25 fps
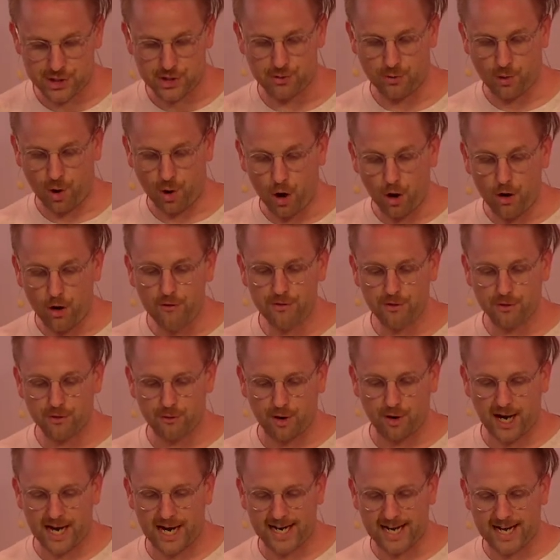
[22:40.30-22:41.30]

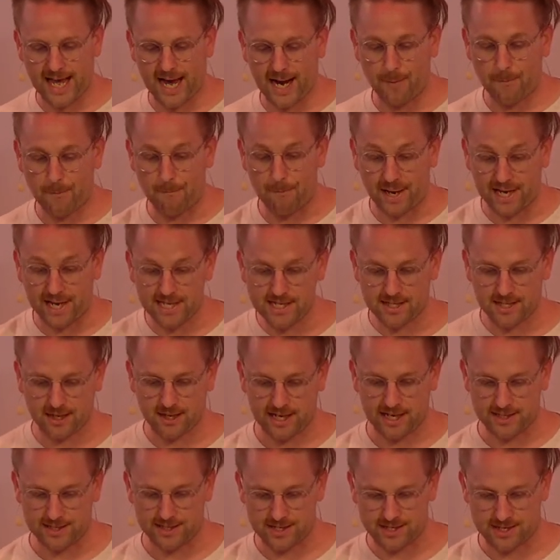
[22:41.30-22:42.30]
override our baseline
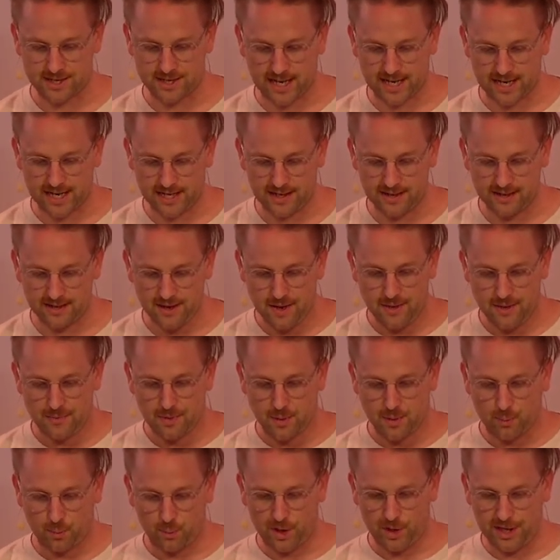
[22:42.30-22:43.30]
desire
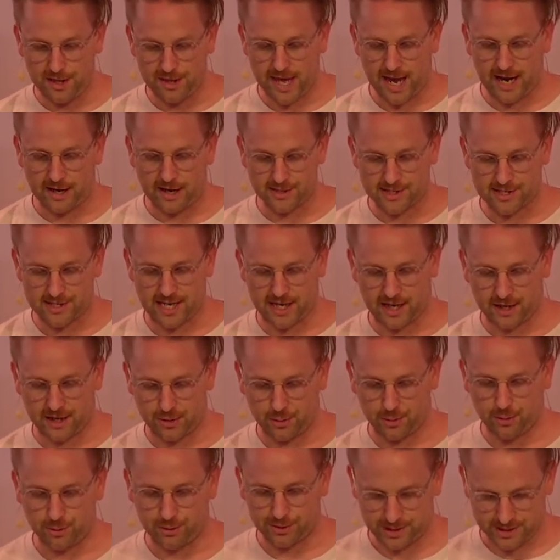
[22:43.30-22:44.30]
with our second
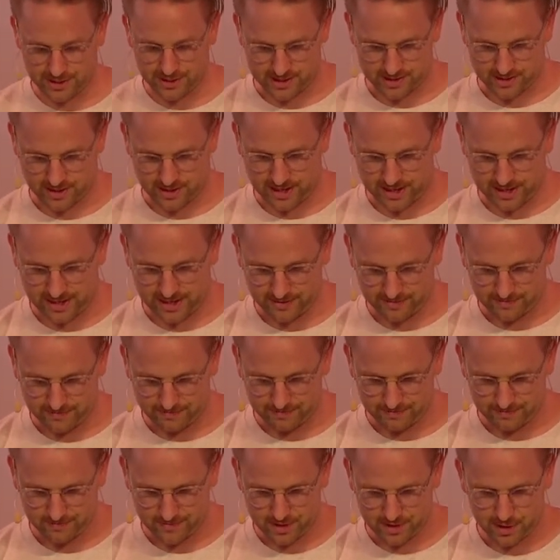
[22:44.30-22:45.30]
order desire,
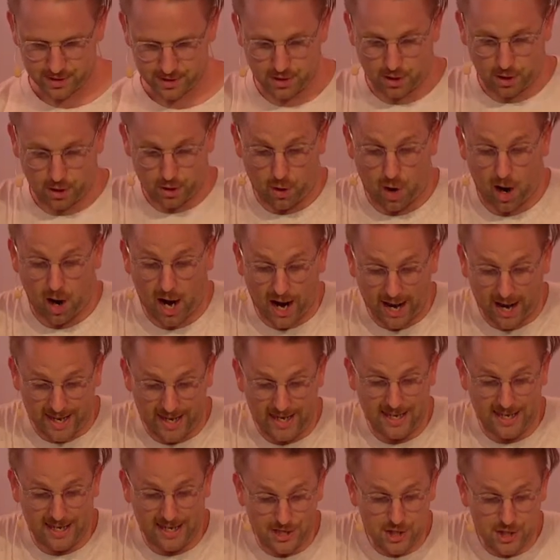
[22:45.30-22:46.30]
so,
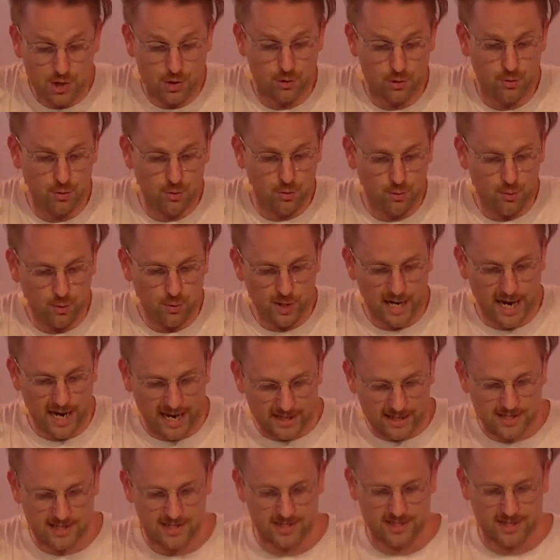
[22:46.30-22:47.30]
i.e. to
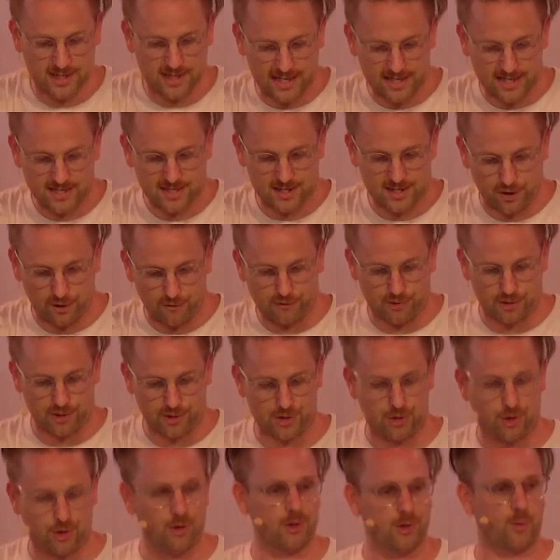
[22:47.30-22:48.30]
exercise
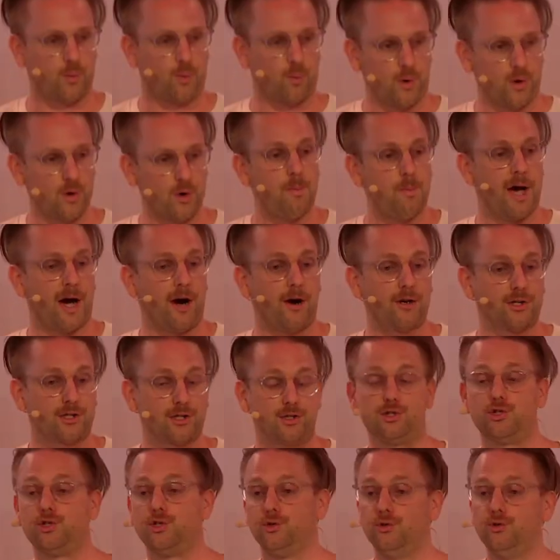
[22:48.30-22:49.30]
self-control and willpower to
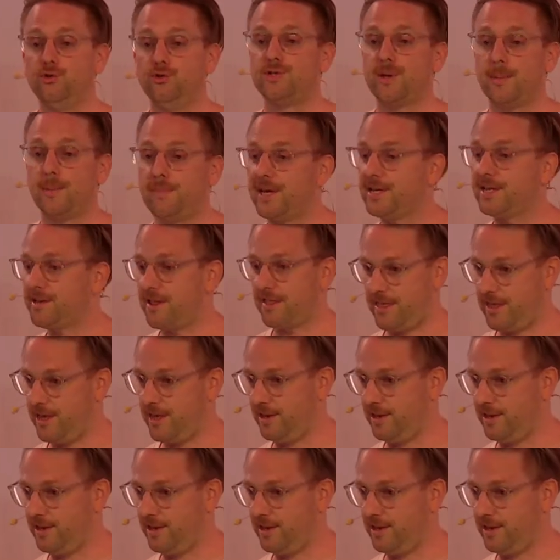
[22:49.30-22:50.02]
choose a better thing.